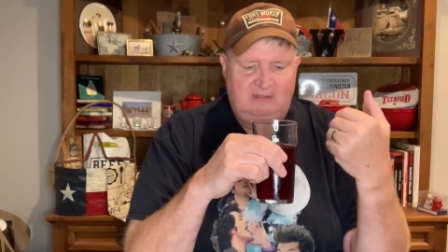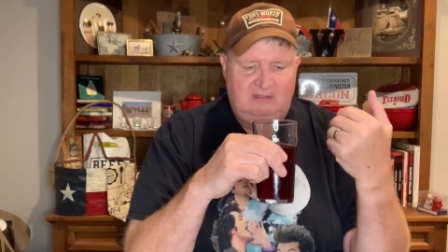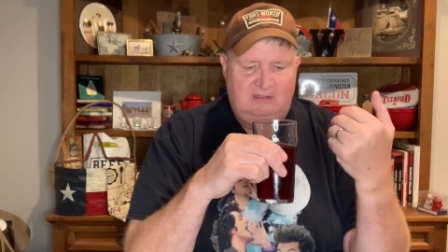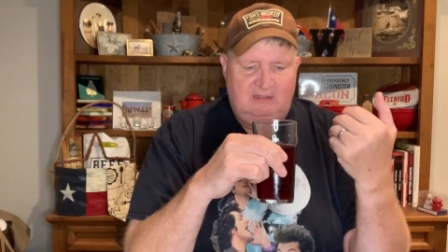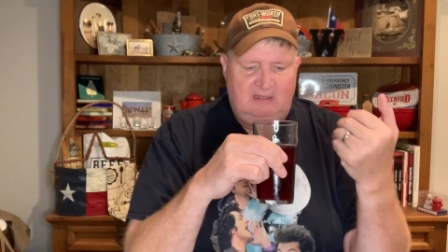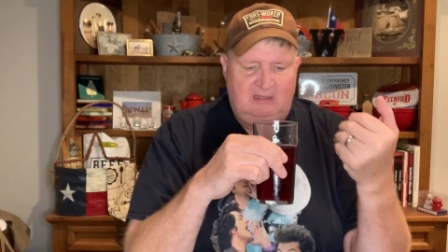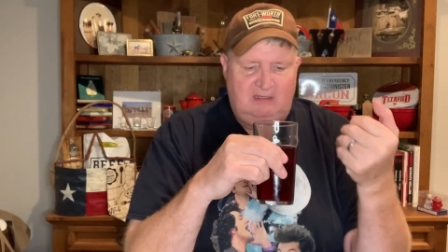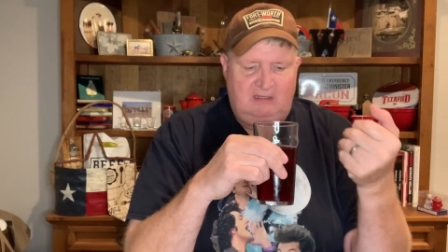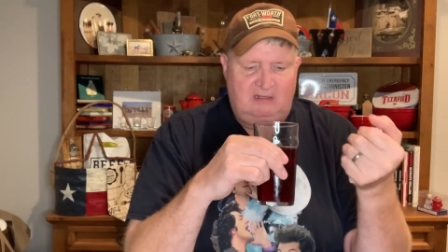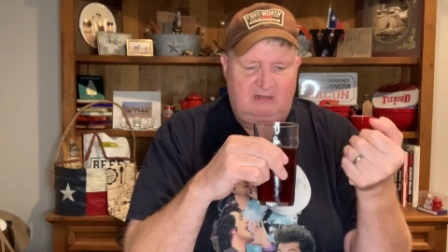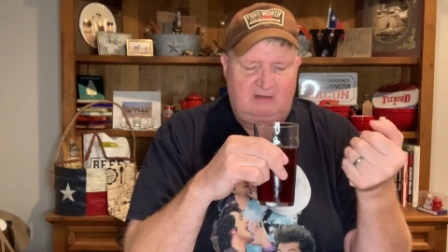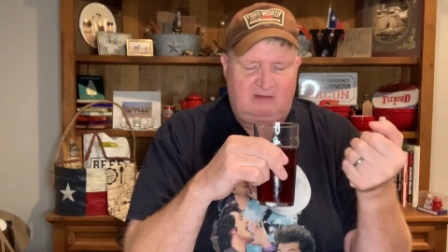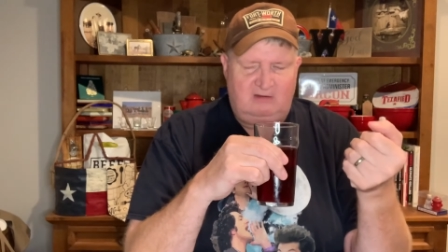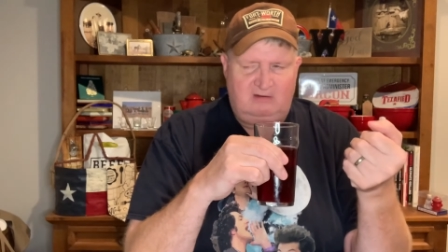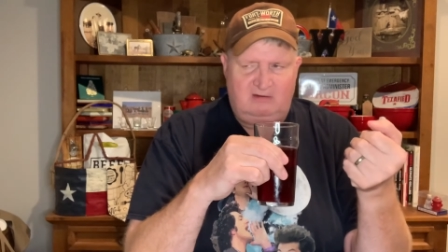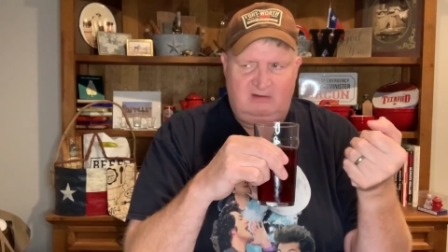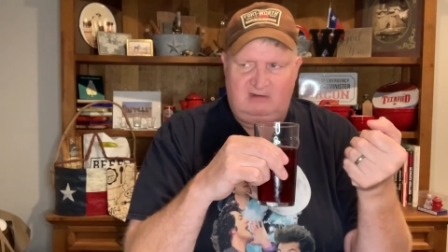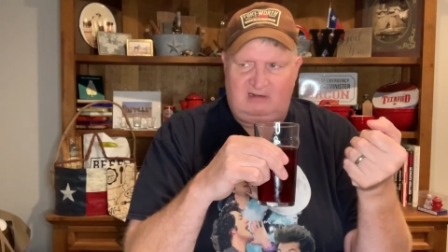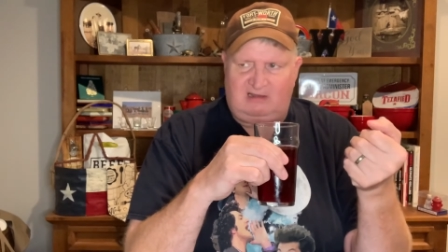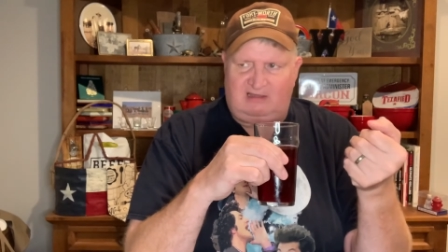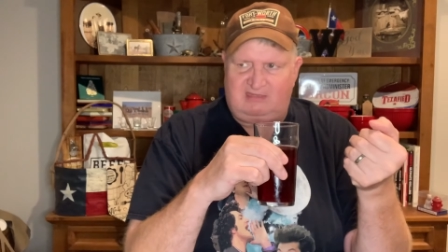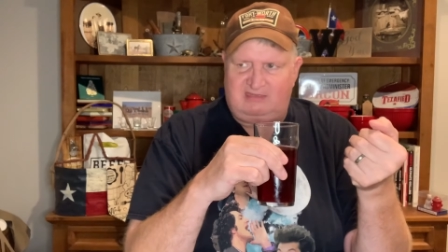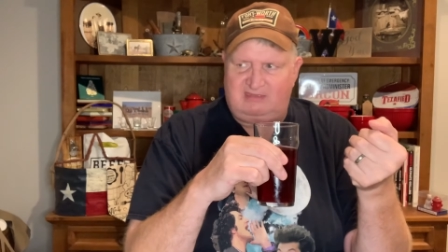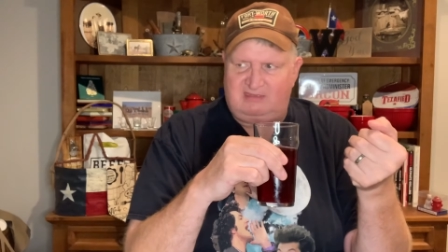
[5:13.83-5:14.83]
And a currant,
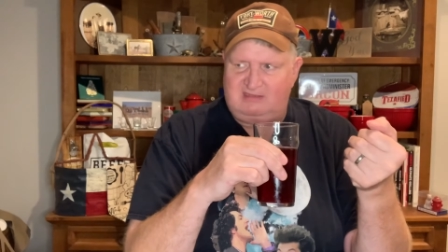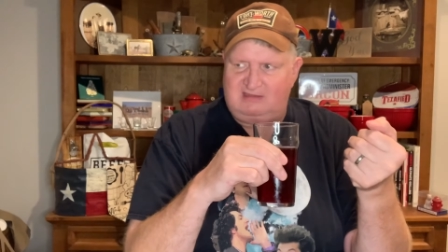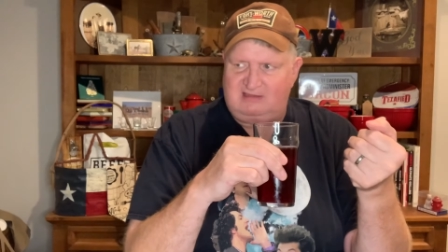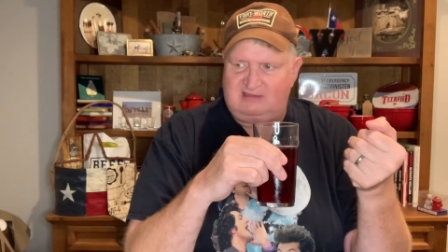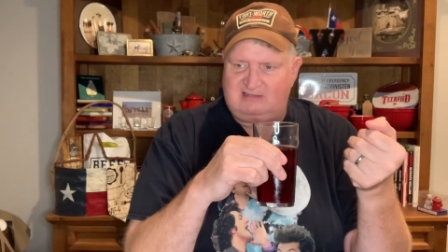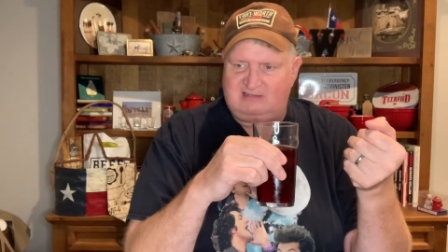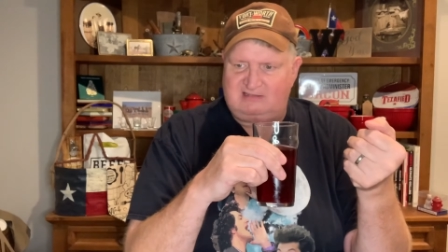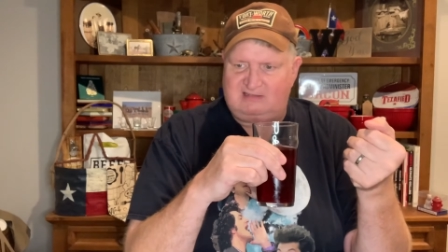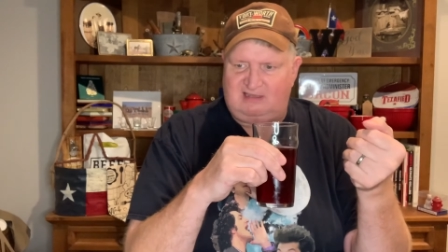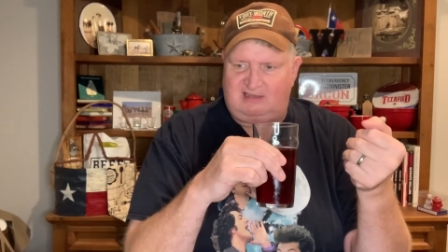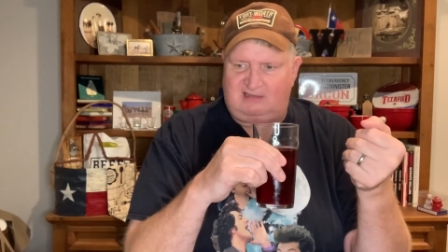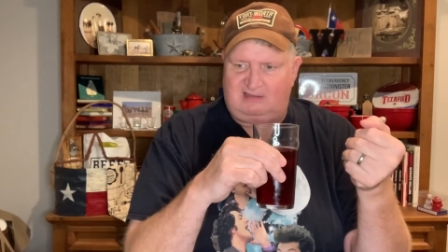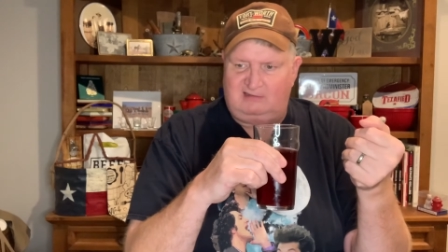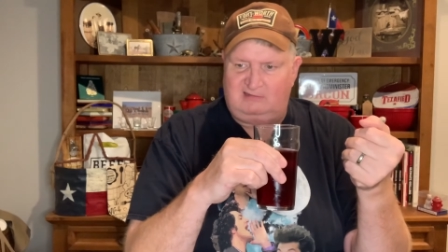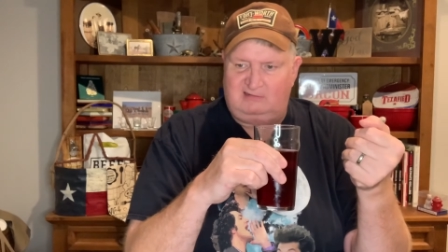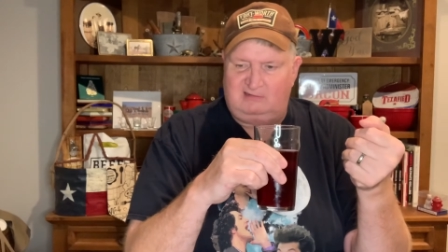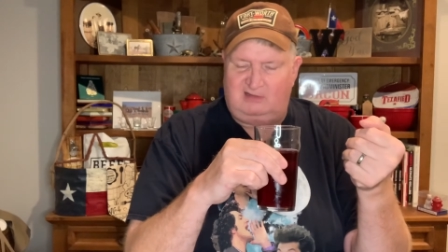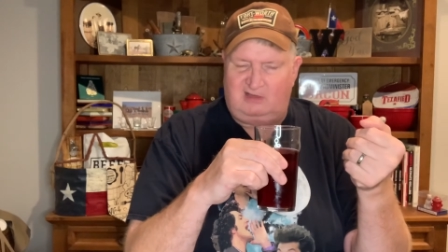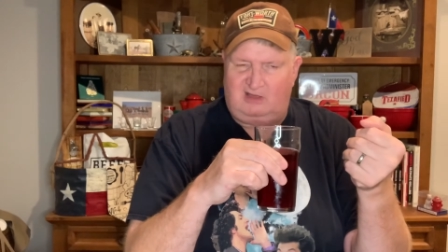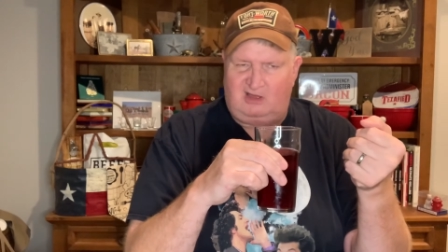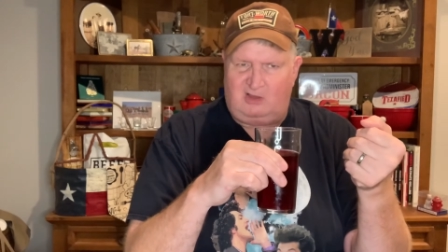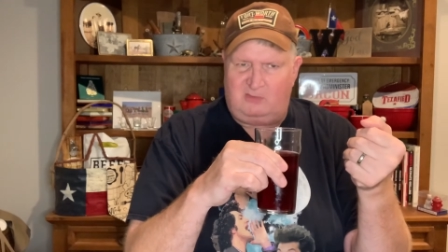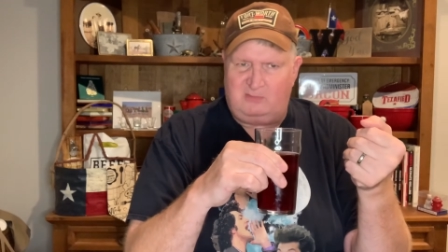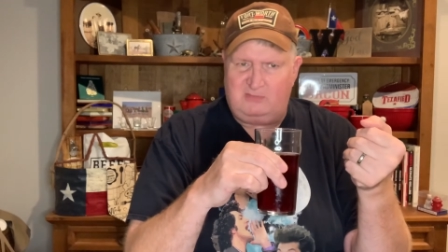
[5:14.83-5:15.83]
I think, is like
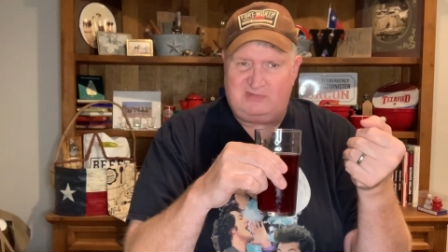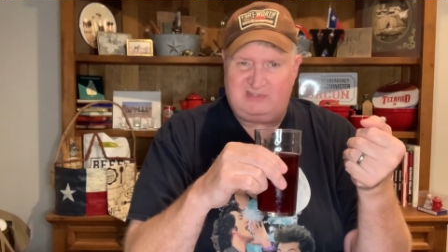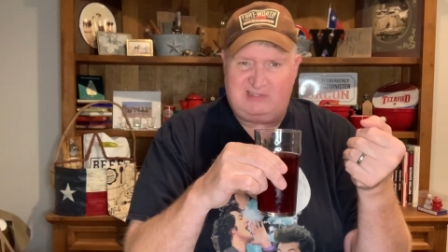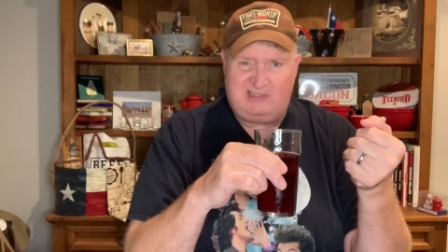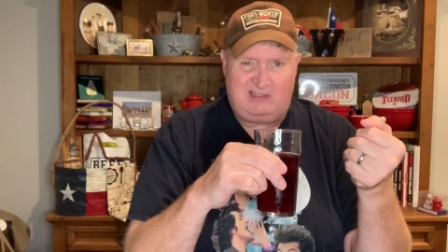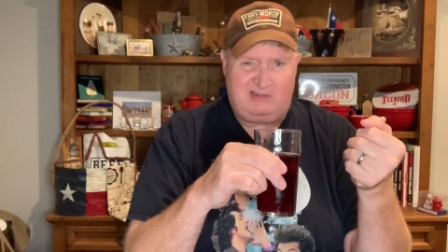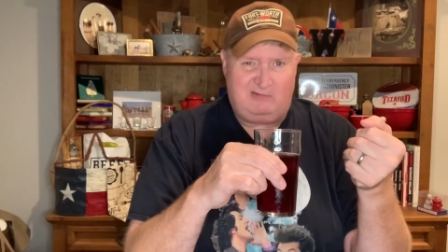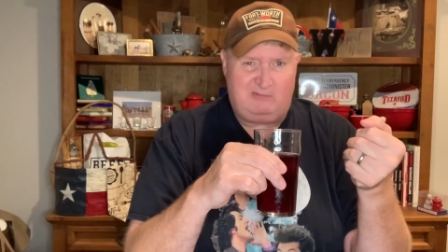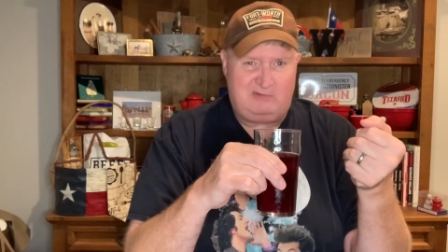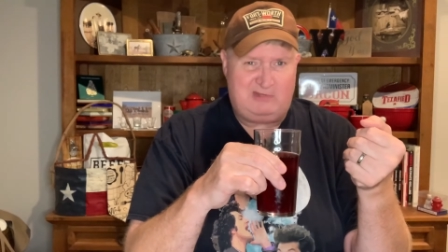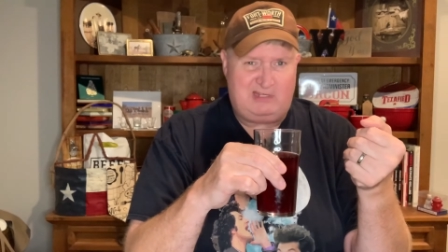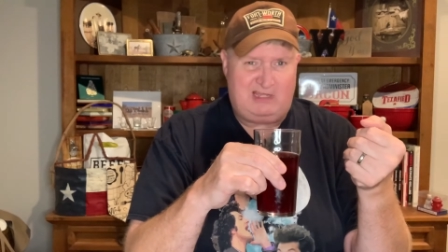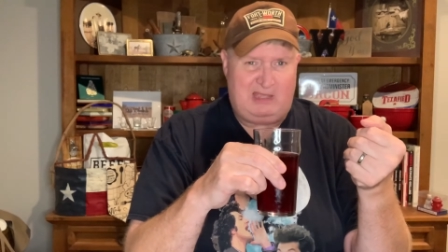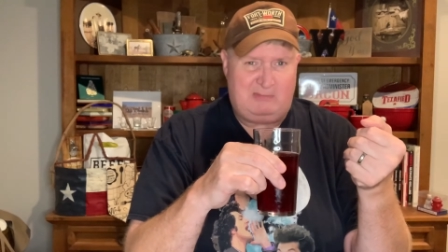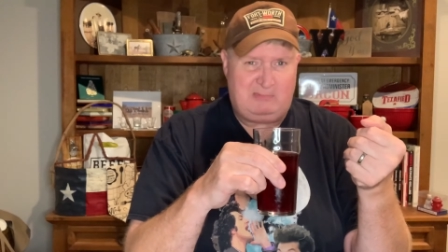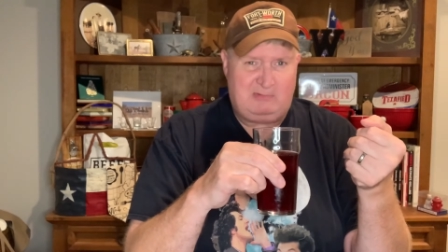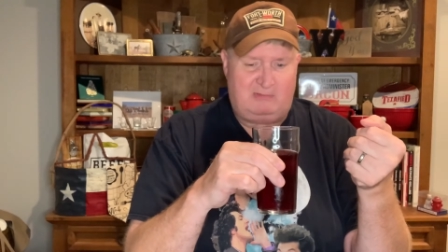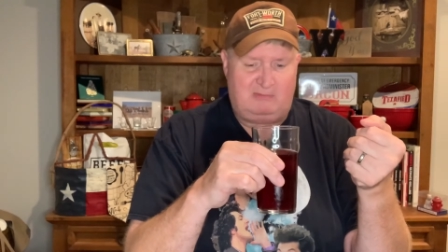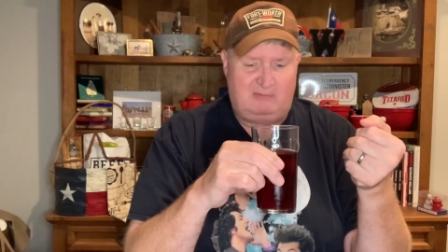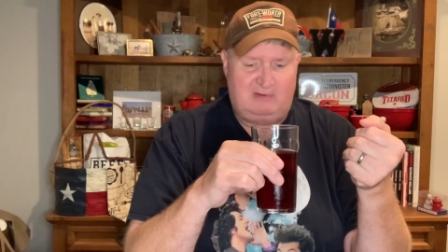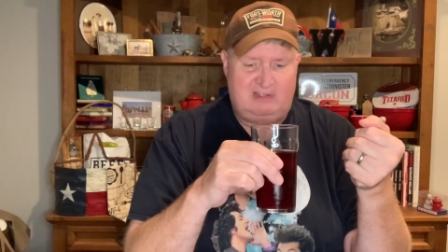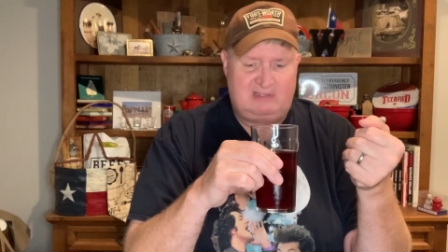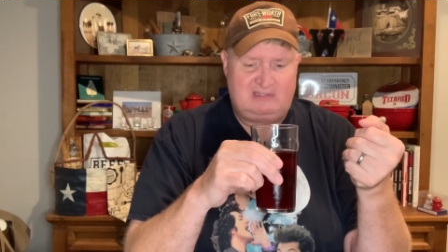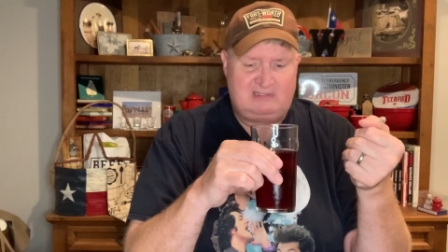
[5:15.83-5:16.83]
almost like a type of
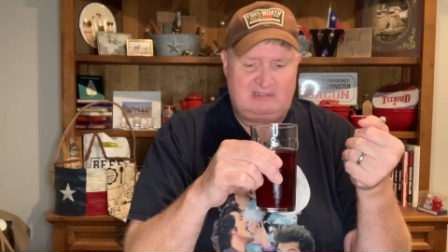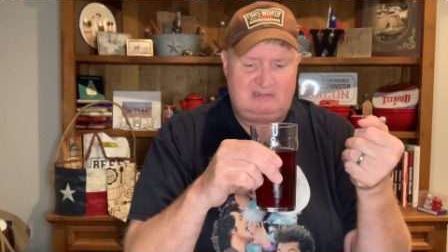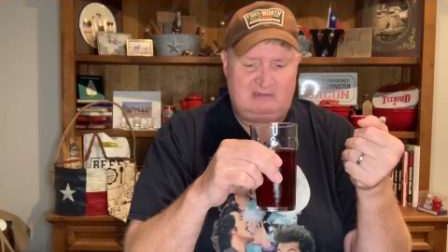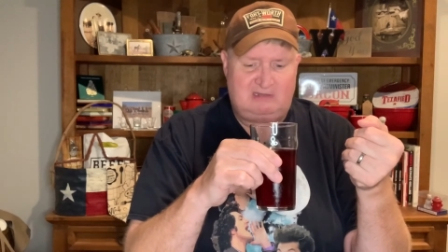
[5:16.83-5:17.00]
raisin.